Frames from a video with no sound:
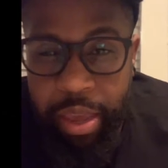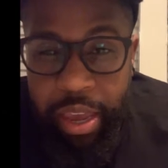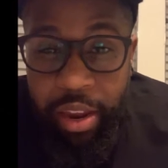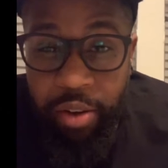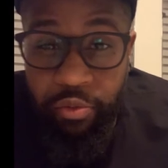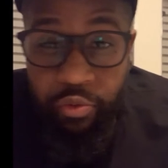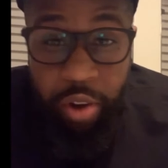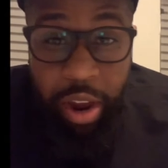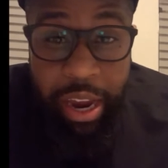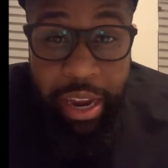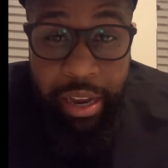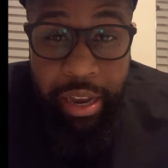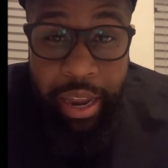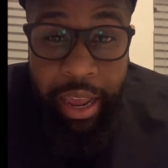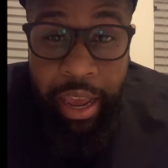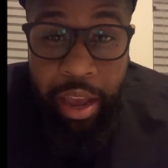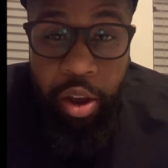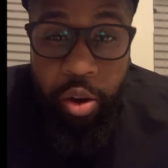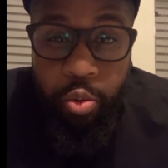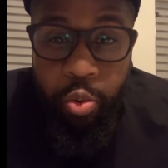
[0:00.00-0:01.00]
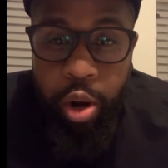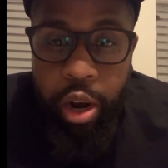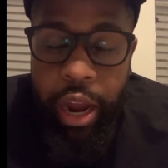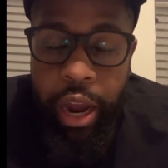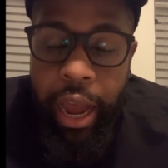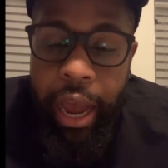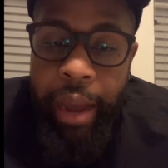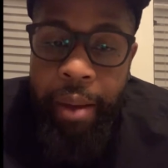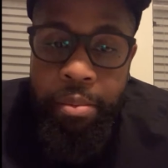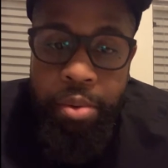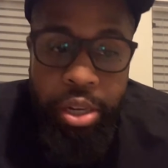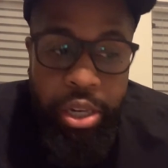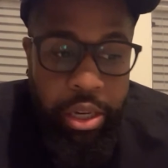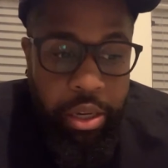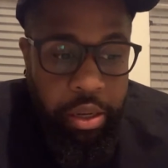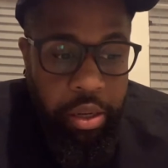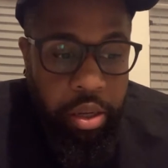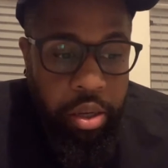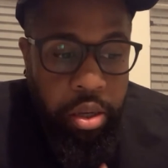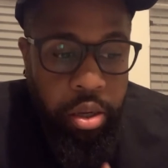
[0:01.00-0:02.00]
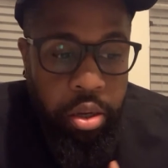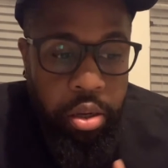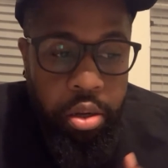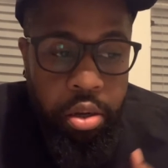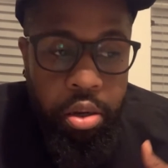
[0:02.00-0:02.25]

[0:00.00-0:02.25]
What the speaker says: in right now where I'm just